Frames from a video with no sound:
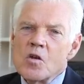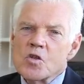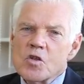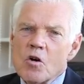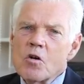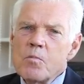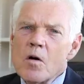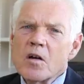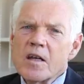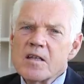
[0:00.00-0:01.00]
Stock
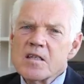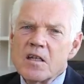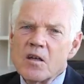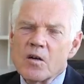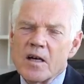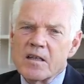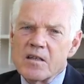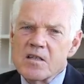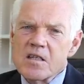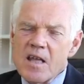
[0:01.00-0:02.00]
markets in the
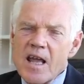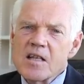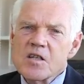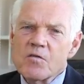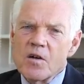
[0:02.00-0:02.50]
United States